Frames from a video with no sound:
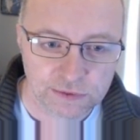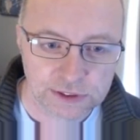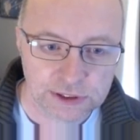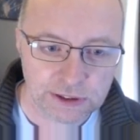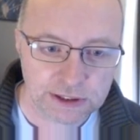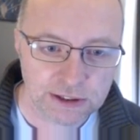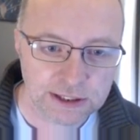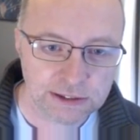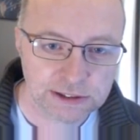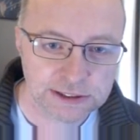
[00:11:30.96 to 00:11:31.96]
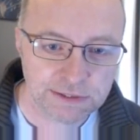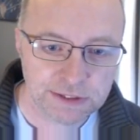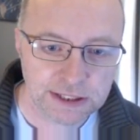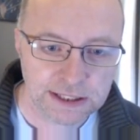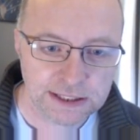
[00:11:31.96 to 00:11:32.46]
So I could go
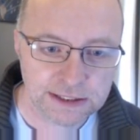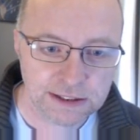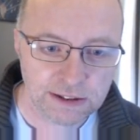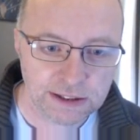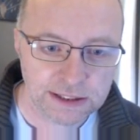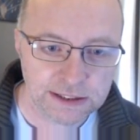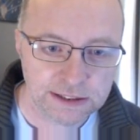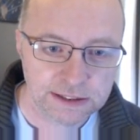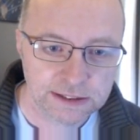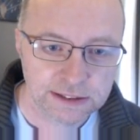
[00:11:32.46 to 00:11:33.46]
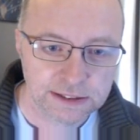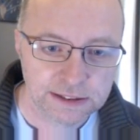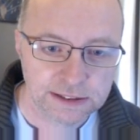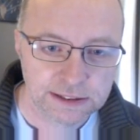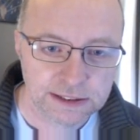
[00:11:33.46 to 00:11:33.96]
7, 8, 9.
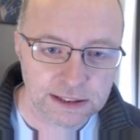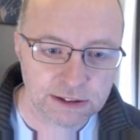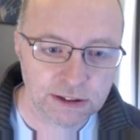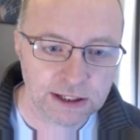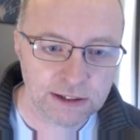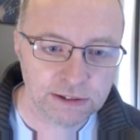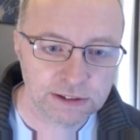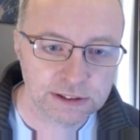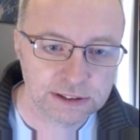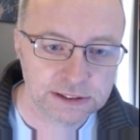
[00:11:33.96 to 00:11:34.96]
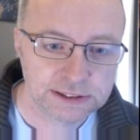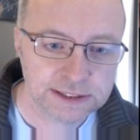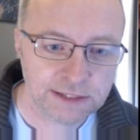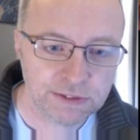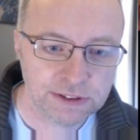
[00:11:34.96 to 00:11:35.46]
I could go
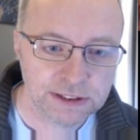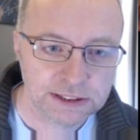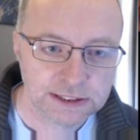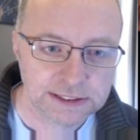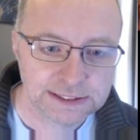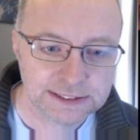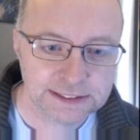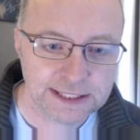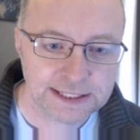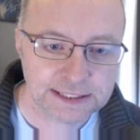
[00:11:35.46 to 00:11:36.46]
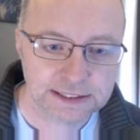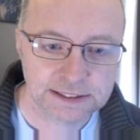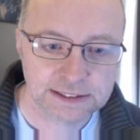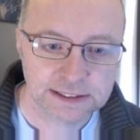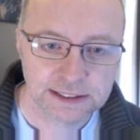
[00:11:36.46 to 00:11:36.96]
7,
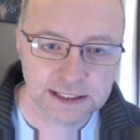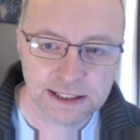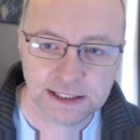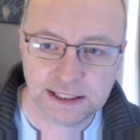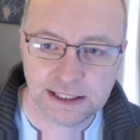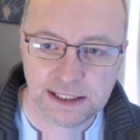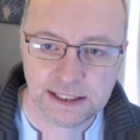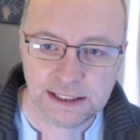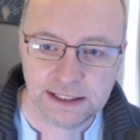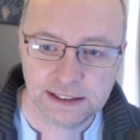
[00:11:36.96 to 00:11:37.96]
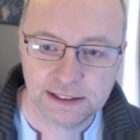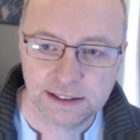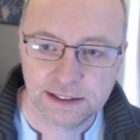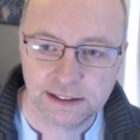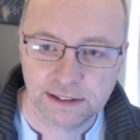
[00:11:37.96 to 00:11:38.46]
6, get the key.
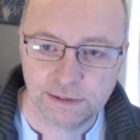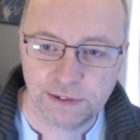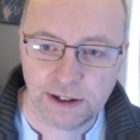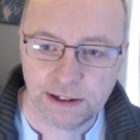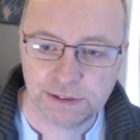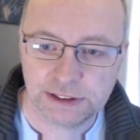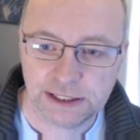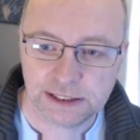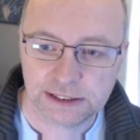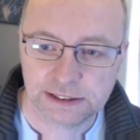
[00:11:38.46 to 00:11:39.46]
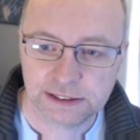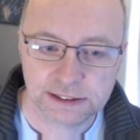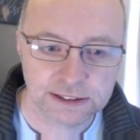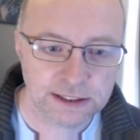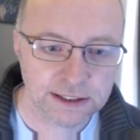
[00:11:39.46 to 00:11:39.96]
5, 6.
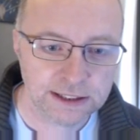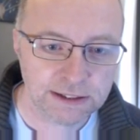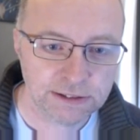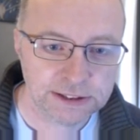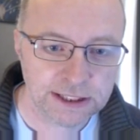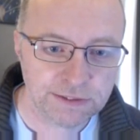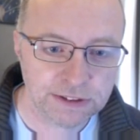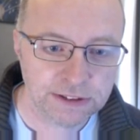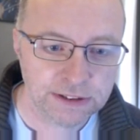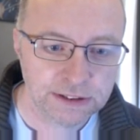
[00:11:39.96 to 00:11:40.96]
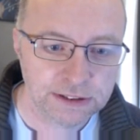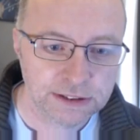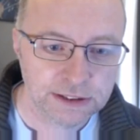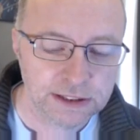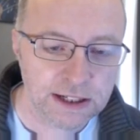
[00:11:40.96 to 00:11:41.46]
I'm going to go 7.
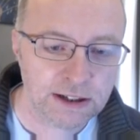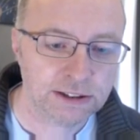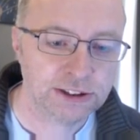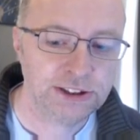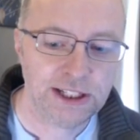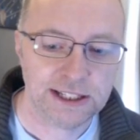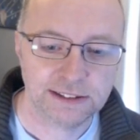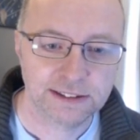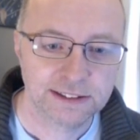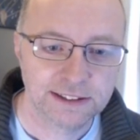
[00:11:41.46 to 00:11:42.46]
Ah, shit.